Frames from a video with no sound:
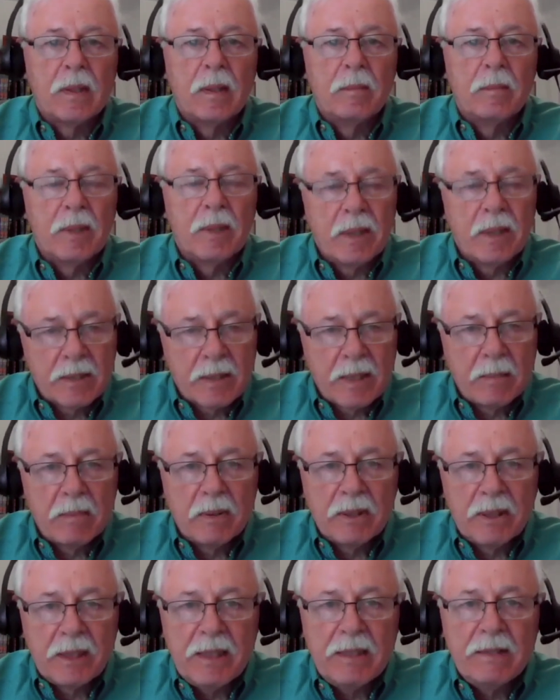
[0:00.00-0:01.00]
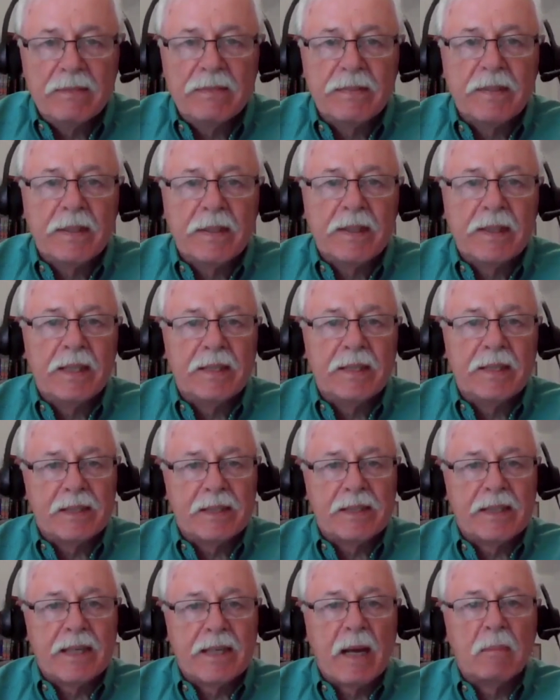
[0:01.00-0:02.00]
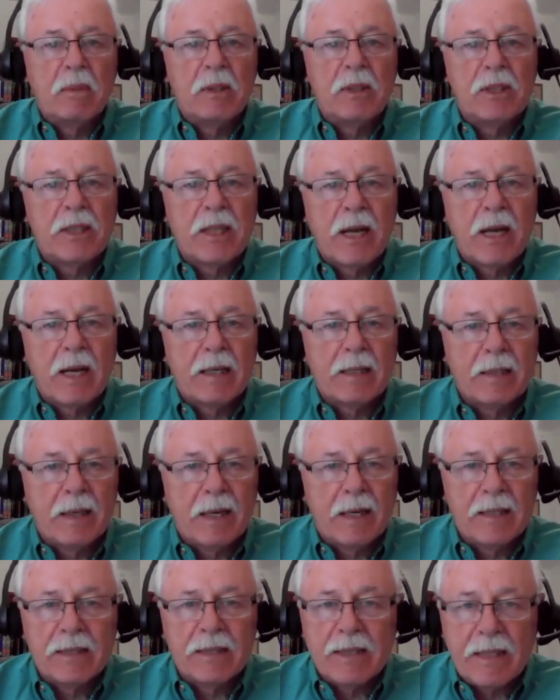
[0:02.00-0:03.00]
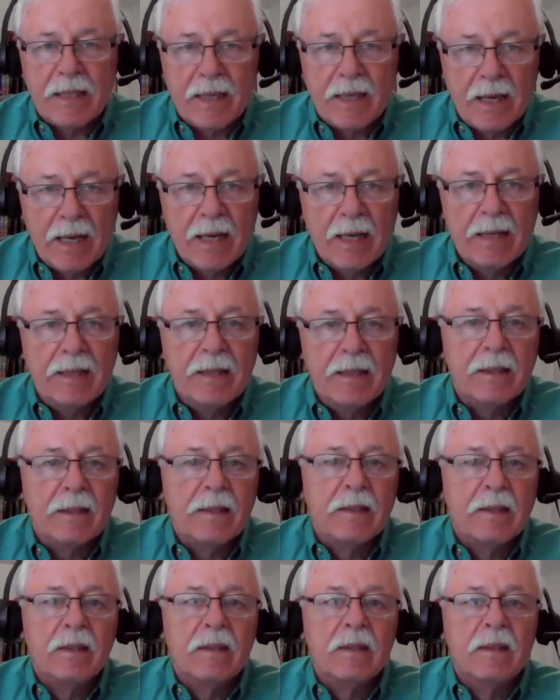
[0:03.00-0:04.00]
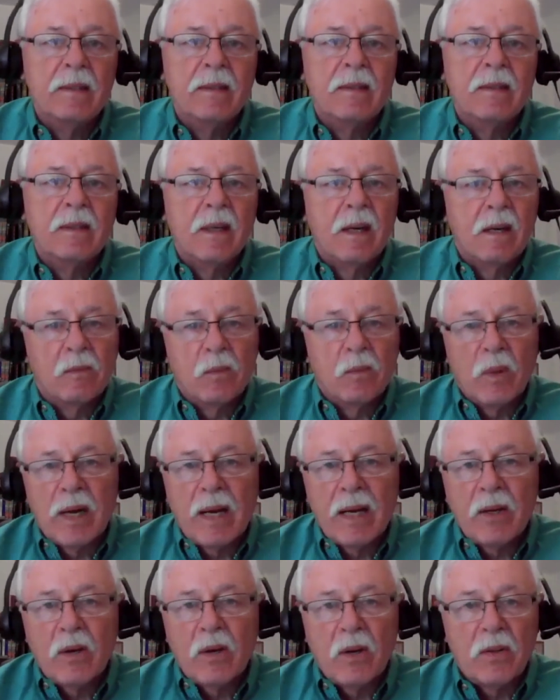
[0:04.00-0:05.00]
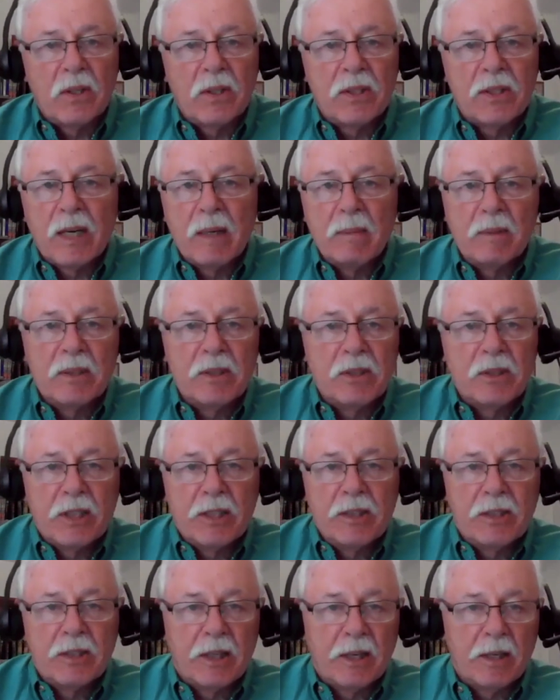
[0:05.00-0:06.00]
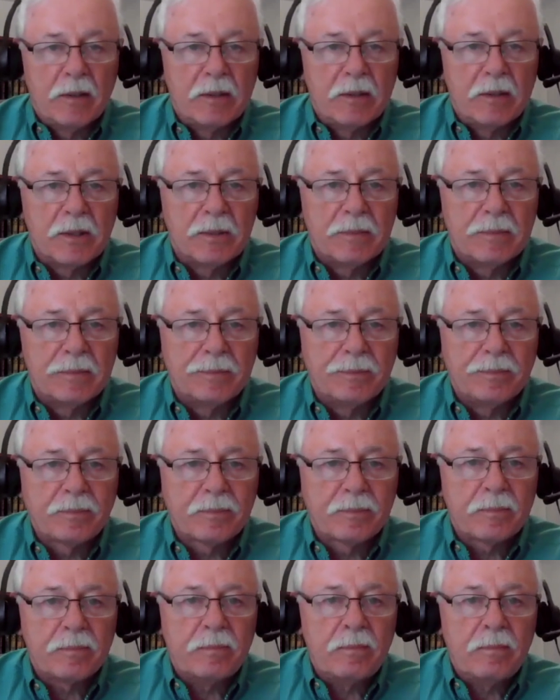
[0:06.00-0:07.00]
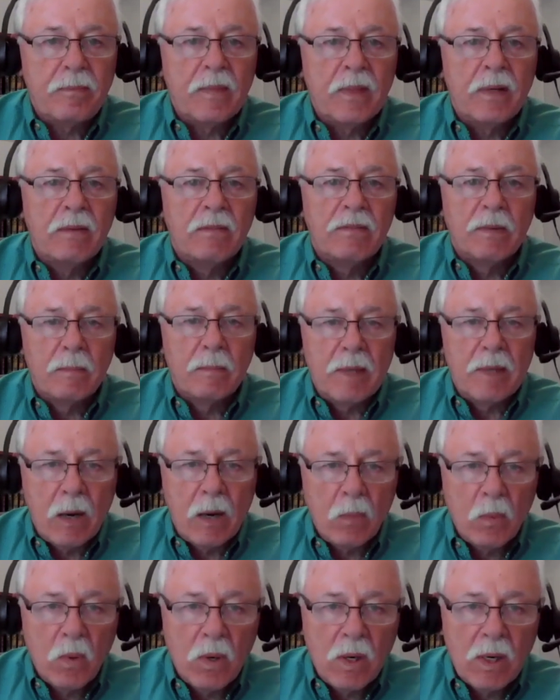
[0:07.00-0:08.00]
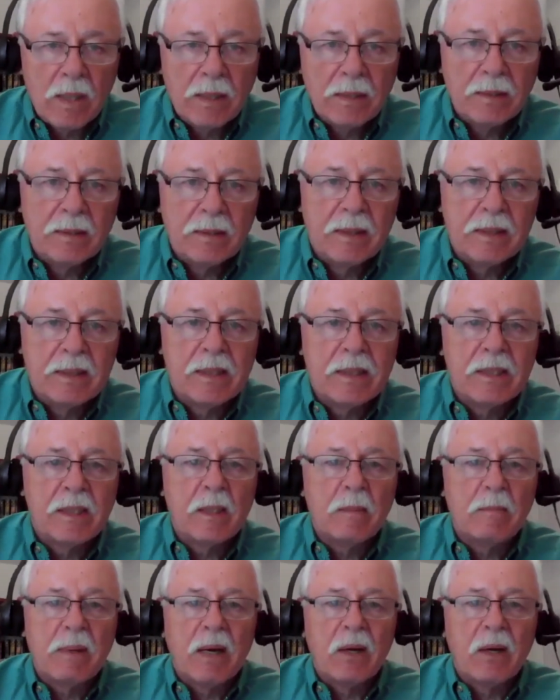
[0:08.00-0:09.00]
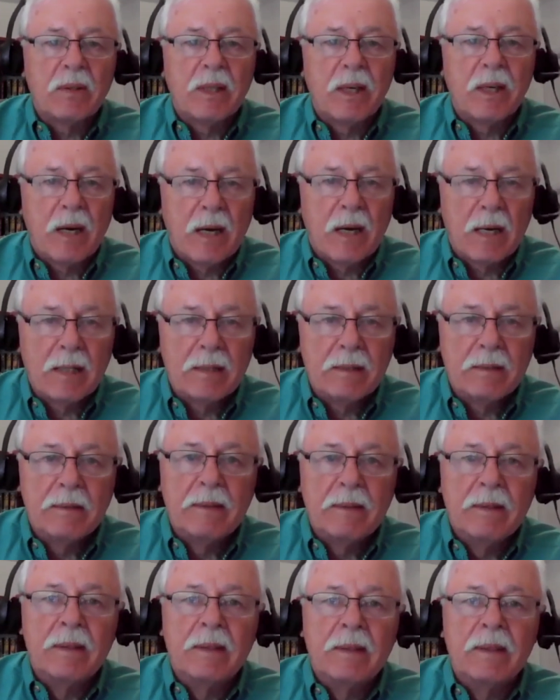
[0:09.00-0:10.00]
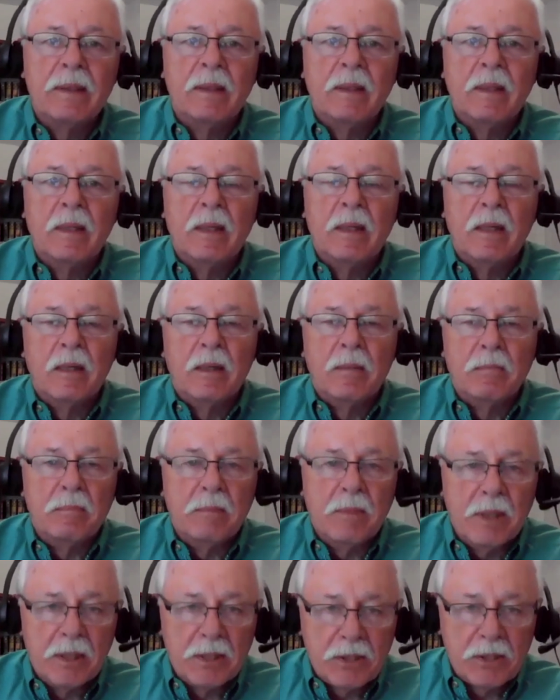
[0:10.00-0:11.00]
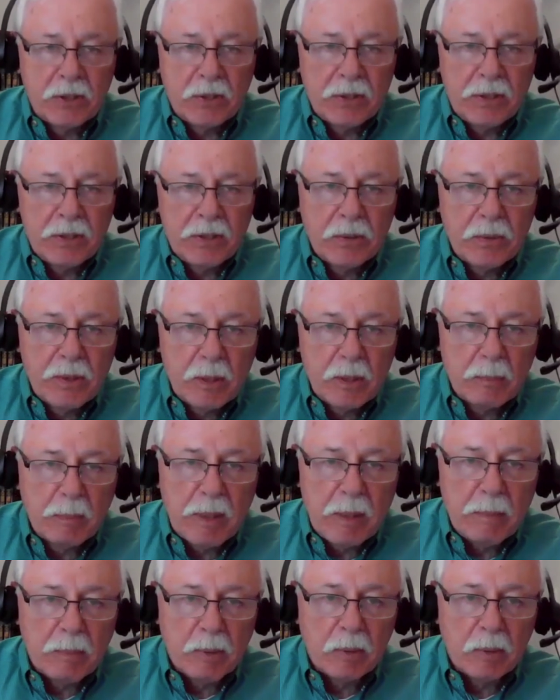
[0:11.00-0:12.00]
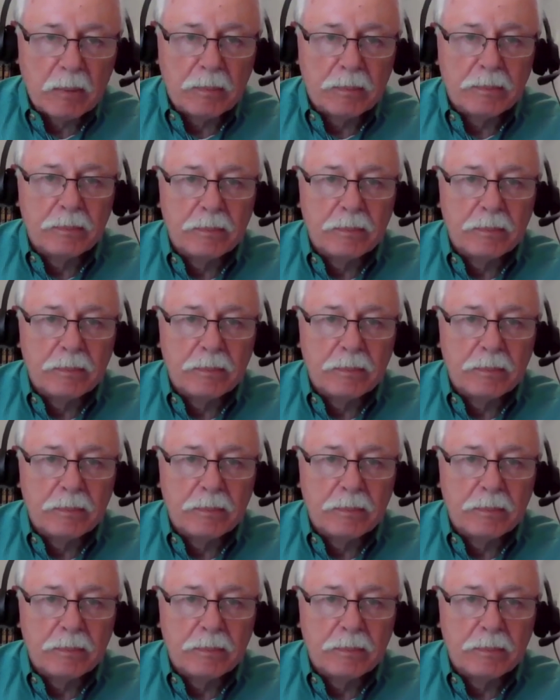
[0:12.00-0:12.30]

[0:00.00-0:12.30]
because I believe he's established that as the end of what I call the time of the Gentiles. From now on, this is about God ministering to his people.